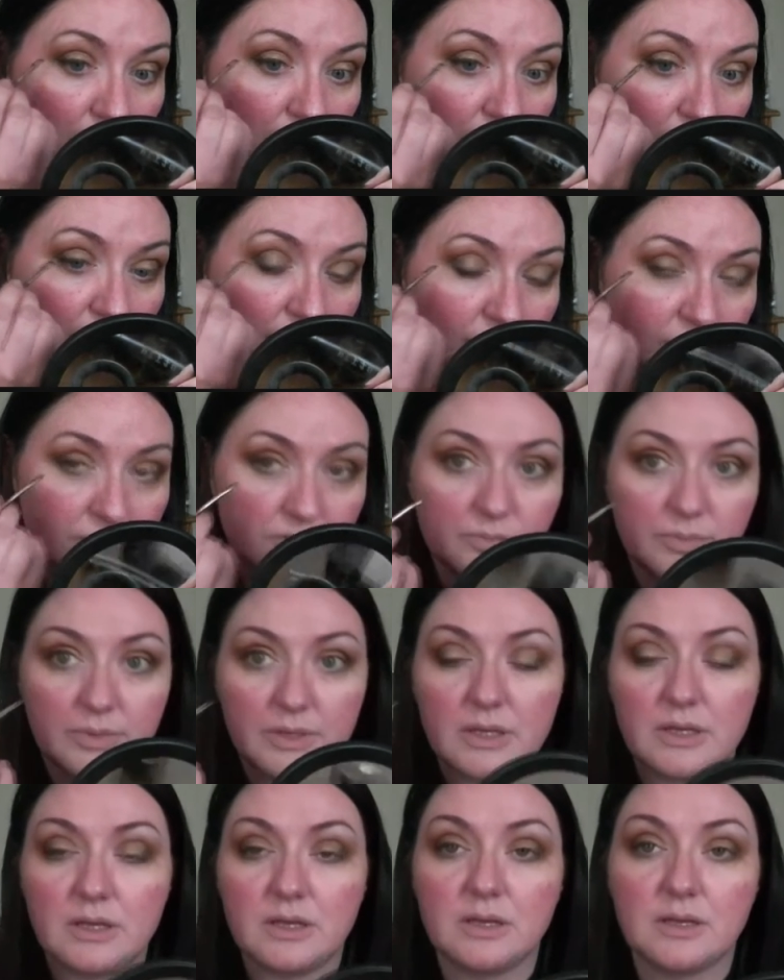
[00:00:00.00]
It's going to
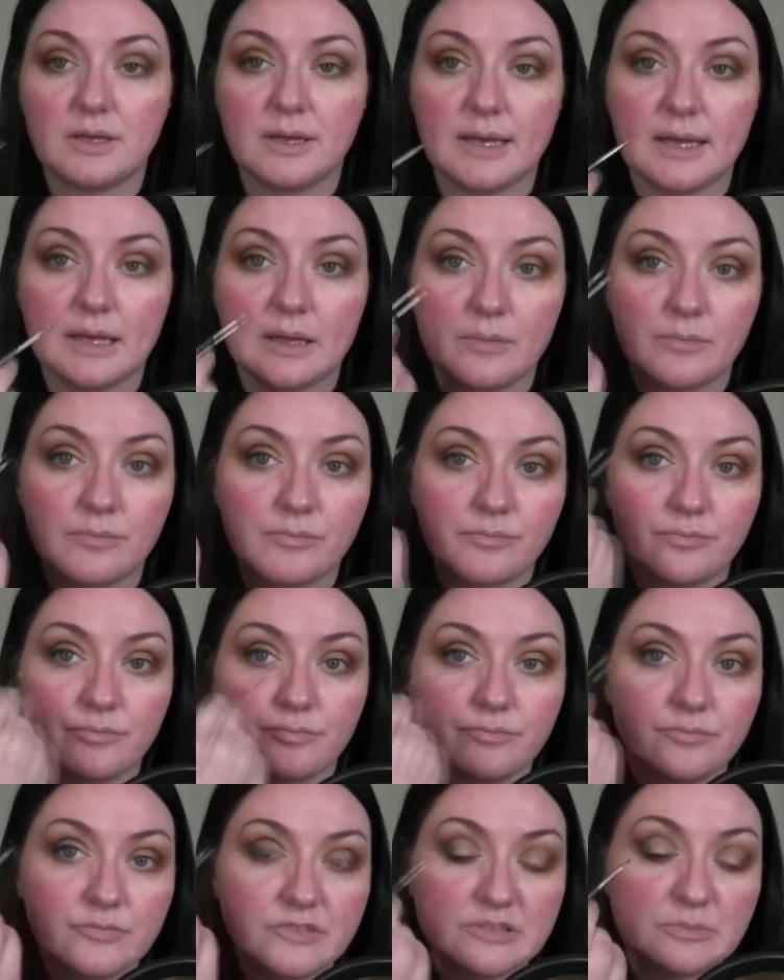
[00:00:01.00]
be
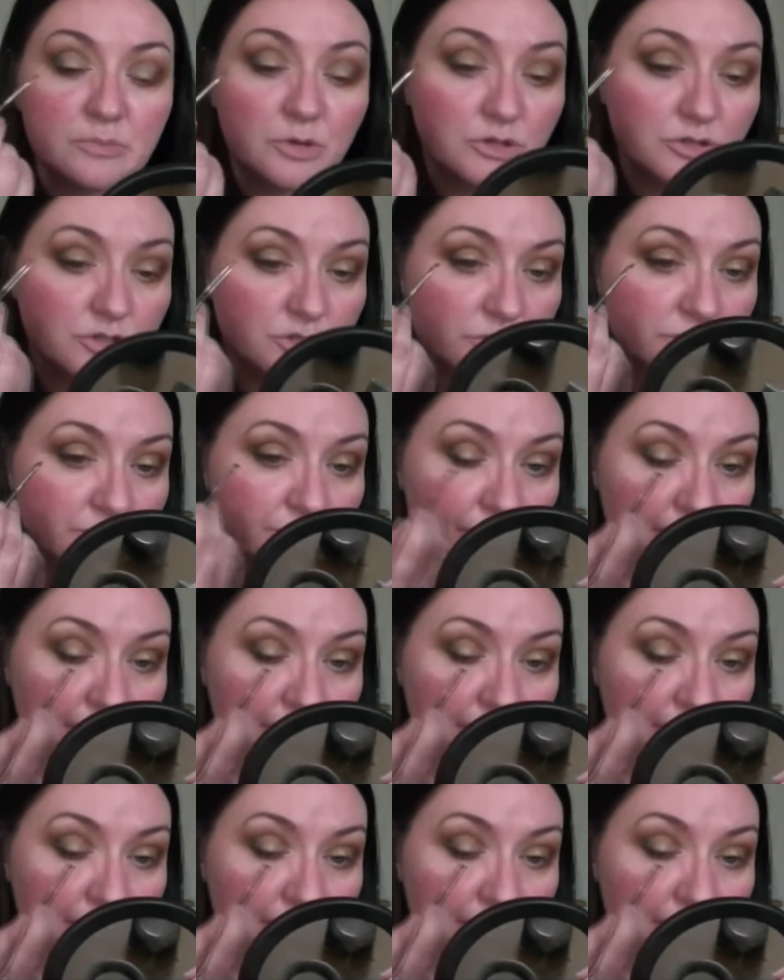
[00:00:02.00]
smudged.